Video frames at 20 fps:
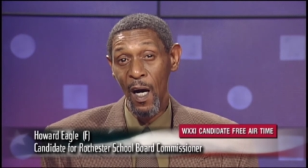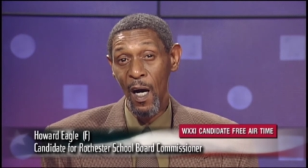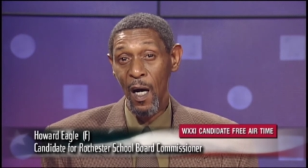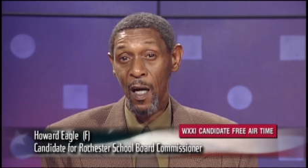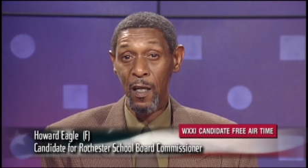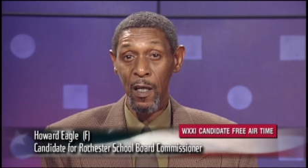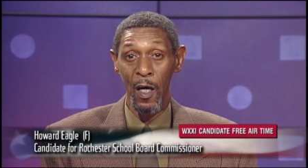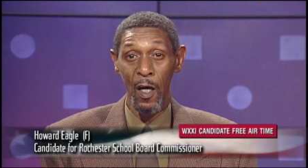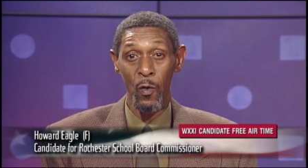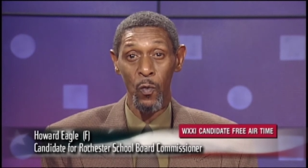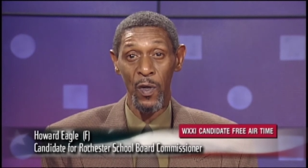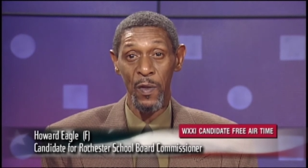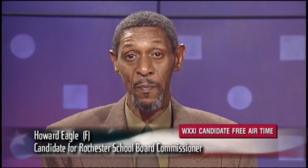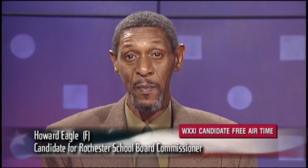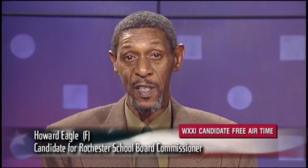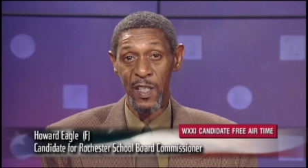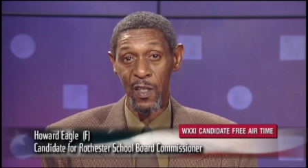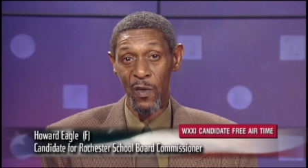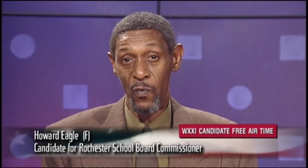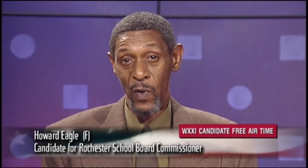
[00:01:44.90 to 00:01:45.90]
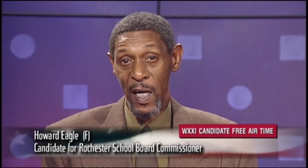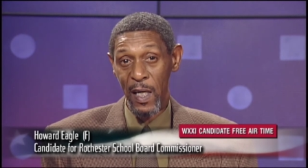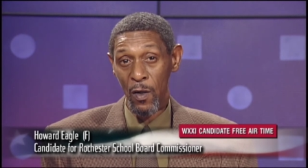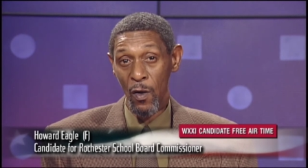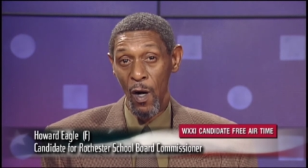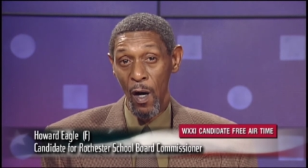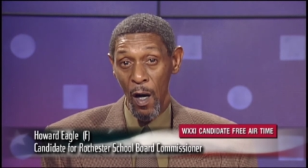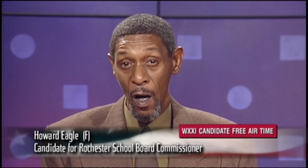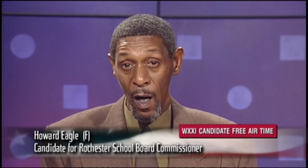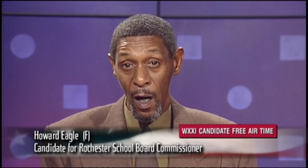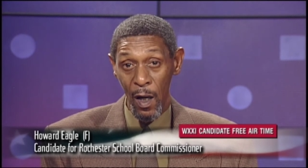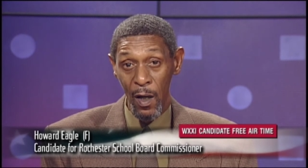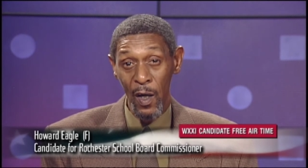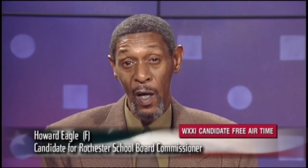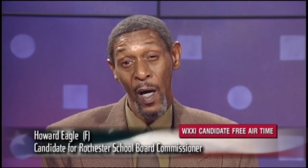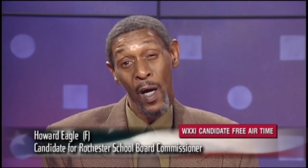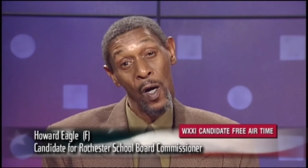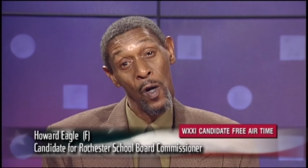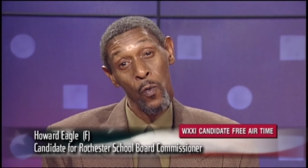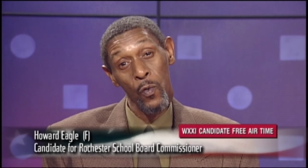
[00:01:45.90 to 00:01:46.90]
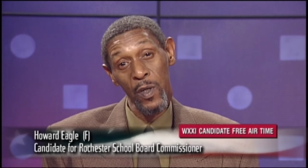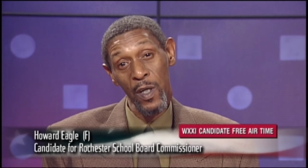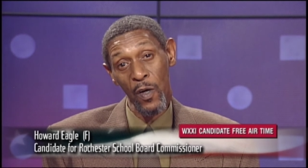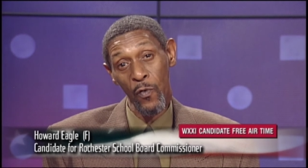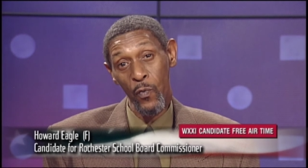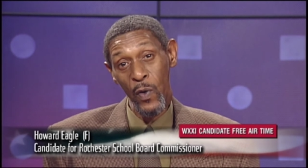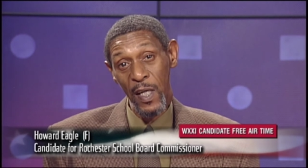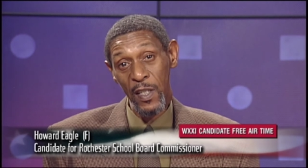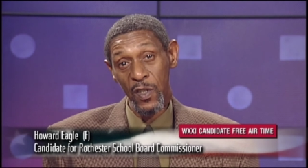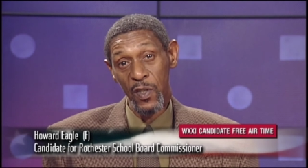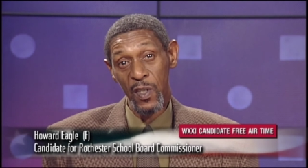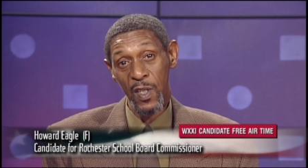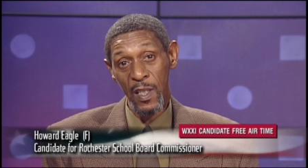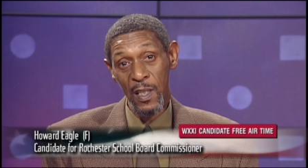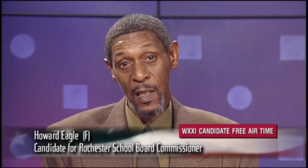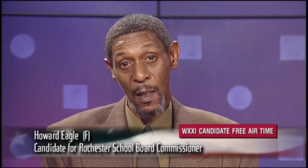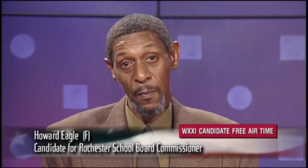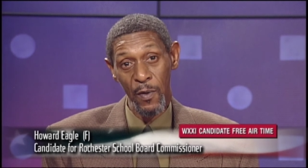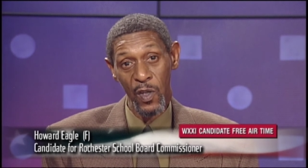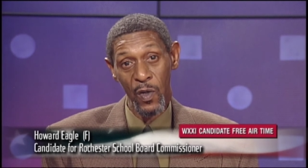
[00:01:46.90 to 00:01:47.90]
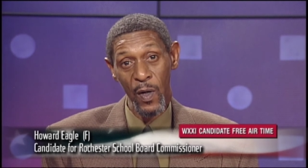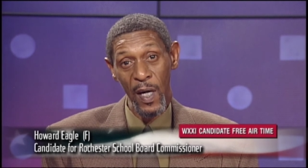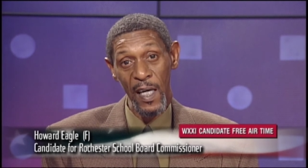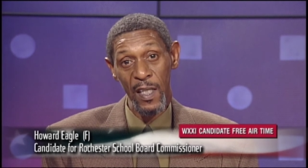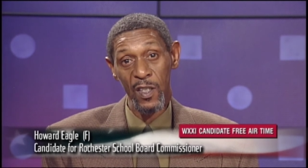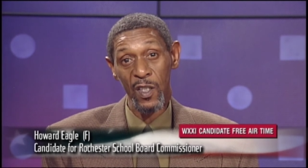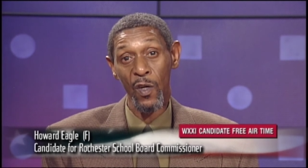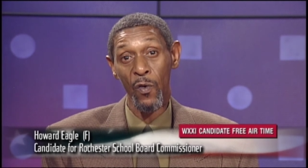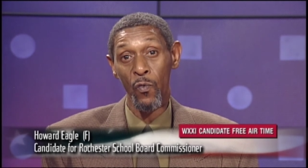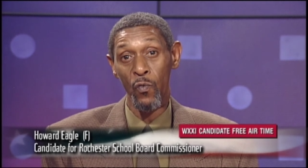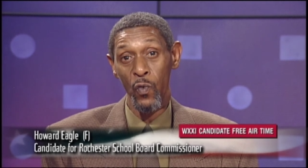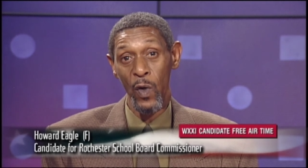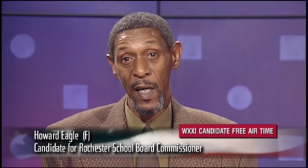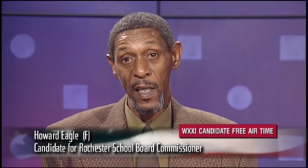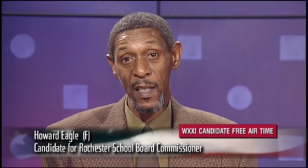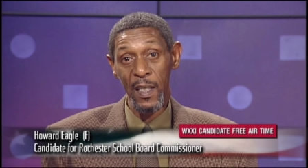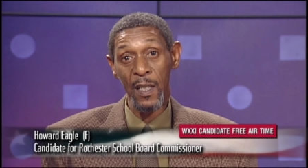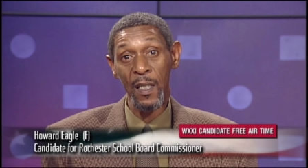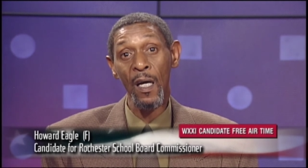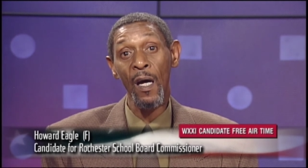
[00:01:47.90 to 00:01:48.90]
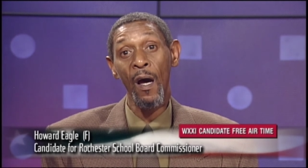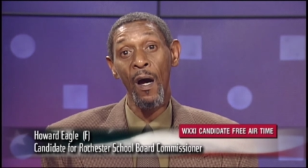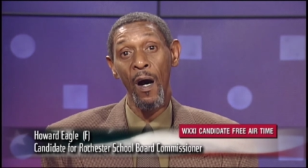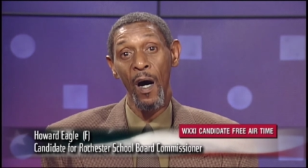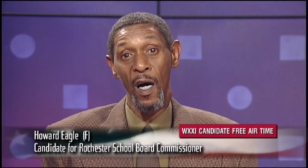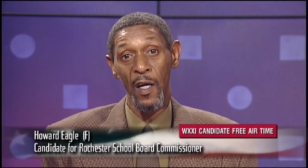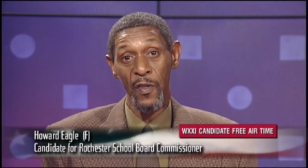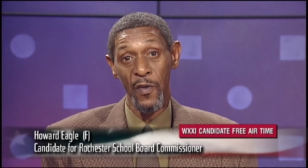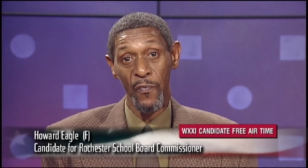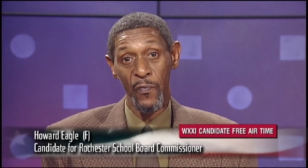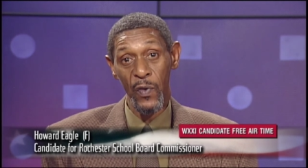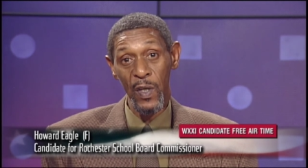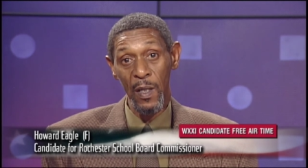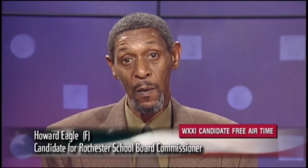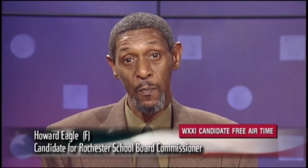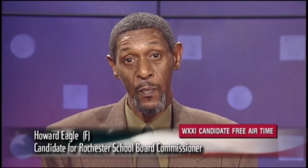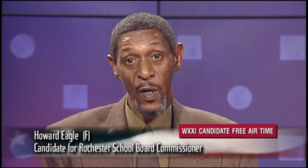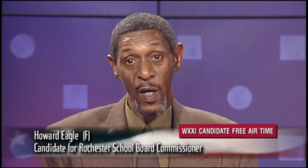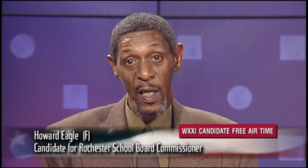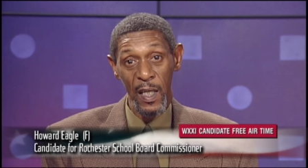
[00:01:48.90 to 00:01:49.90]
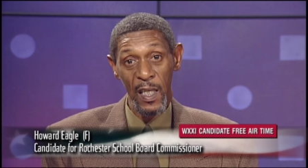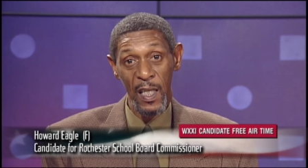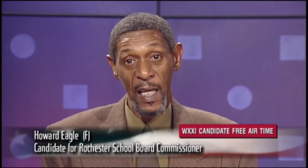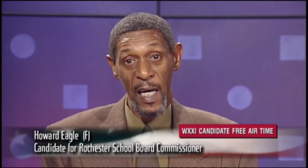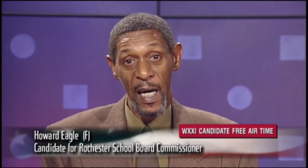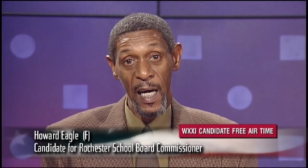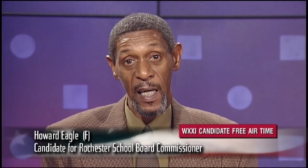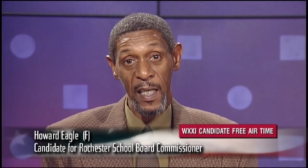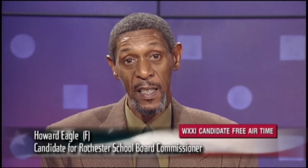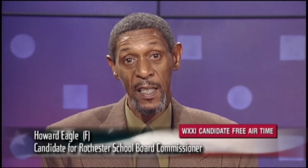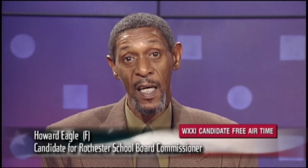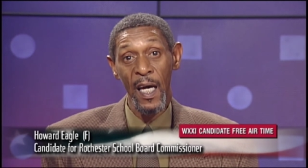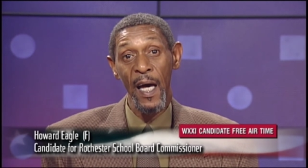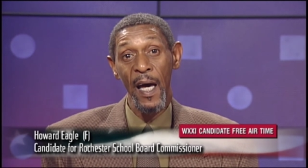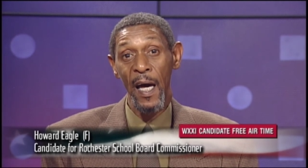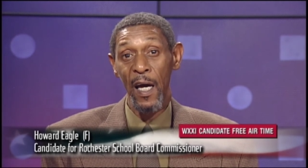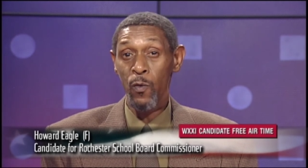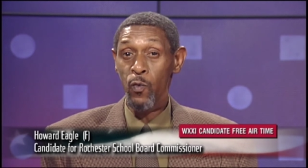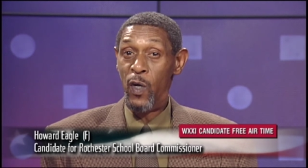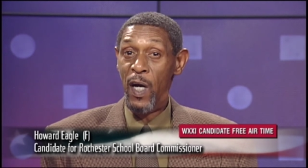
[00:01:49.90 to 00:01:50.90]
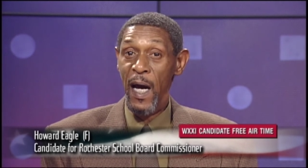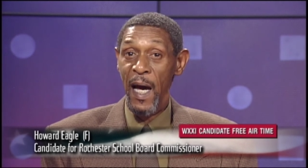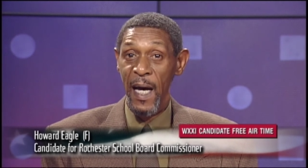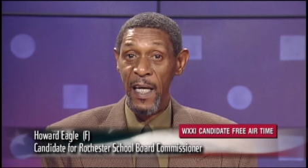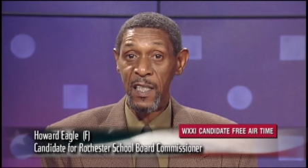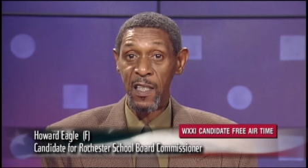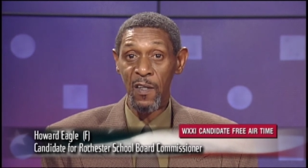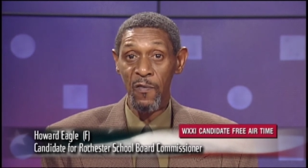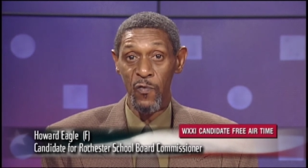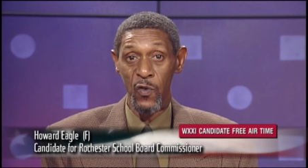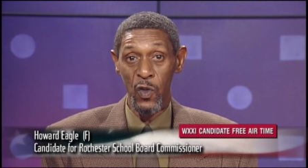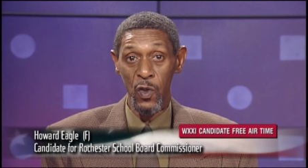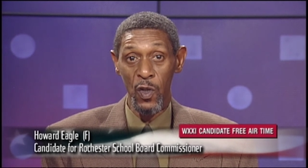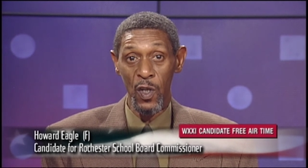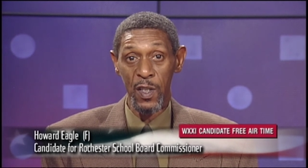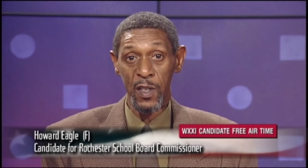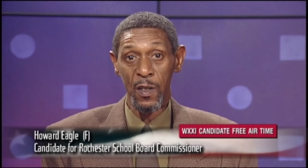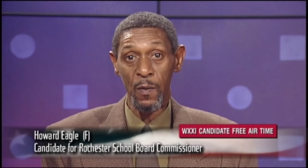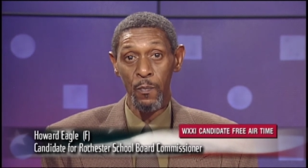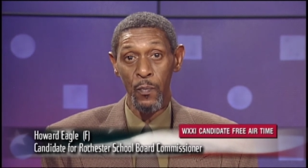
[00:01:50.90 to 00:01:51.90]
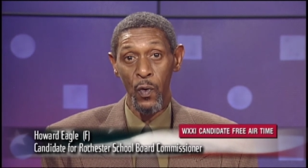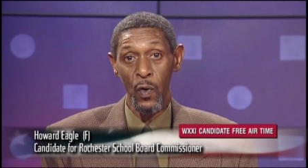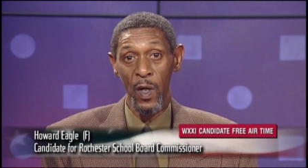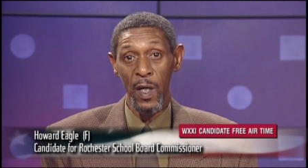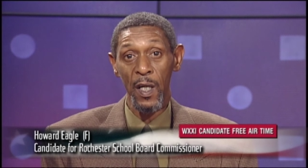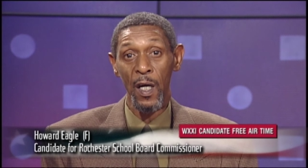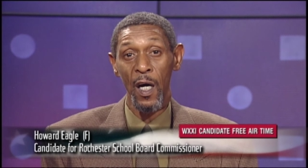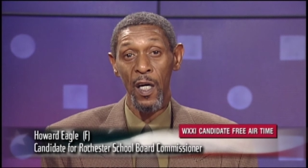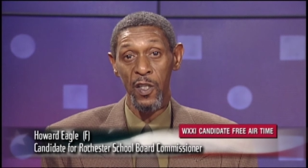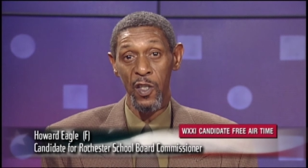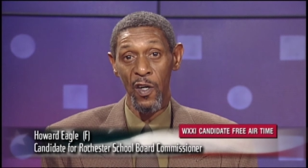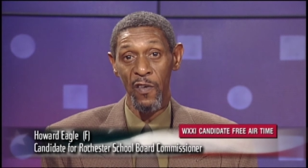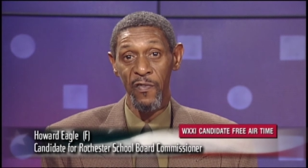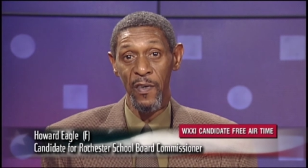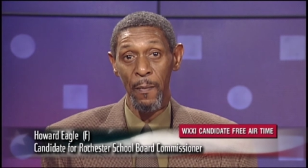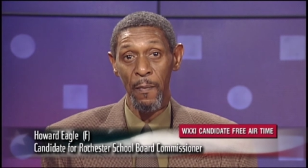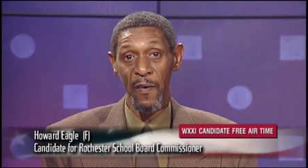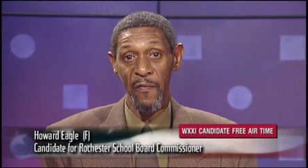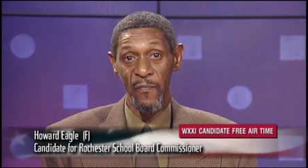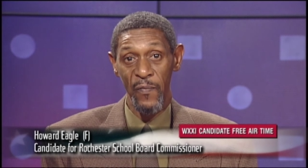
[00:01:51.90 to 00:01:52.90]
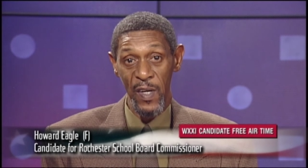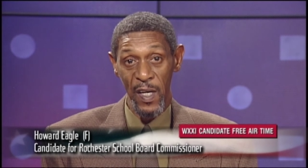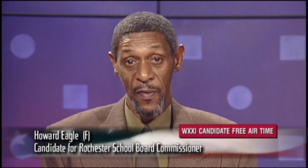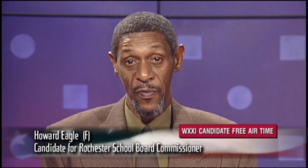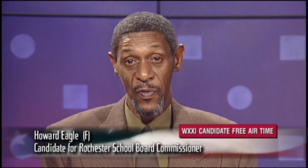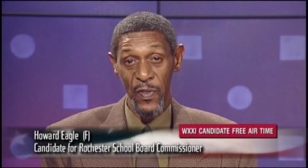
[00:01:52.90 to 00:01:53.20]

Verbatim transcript: along with Mr. Ronald Hall. We are registered Democrats running on the Freedom Party line, and we're asking for your support on November 5th.